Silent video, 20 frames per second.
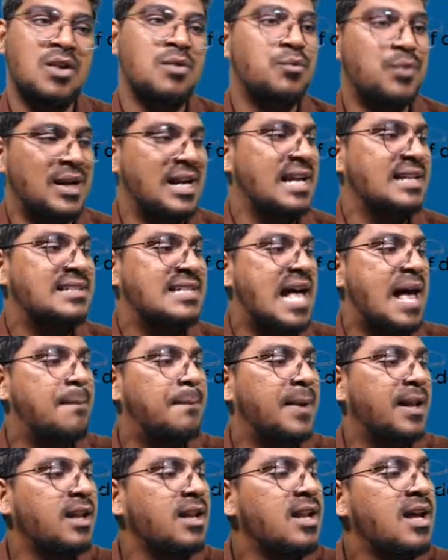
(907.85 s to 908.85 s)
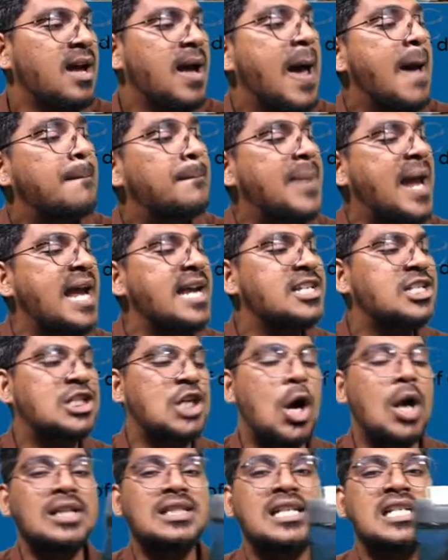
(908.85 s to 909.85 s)
For example, based
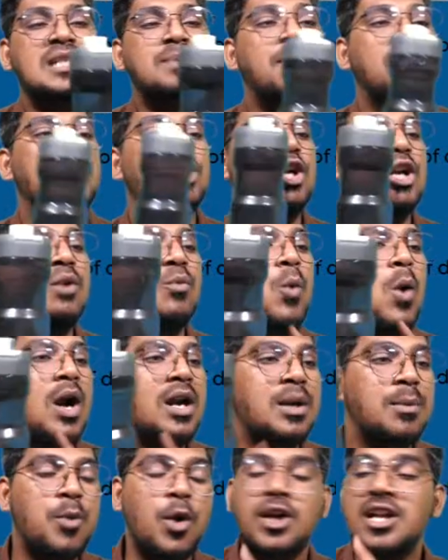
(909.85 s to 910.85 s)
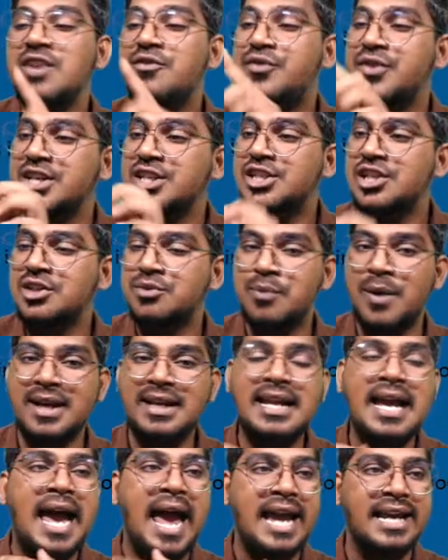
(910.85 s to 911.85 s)
on this particular water bottle features
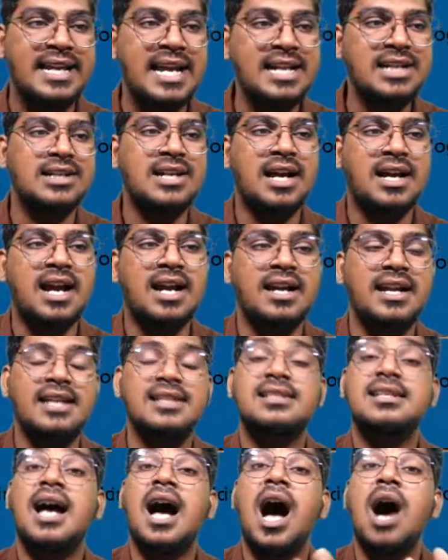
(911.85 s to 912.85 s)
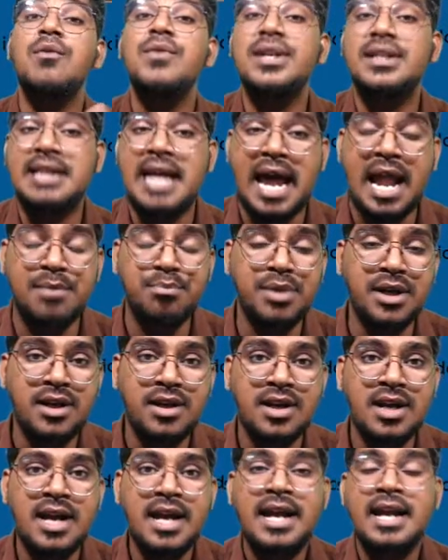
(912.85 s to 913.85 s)
only, I can recognize how it can
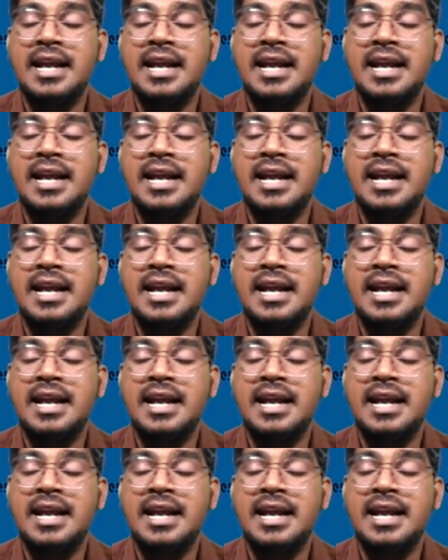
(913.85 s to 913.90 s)
be.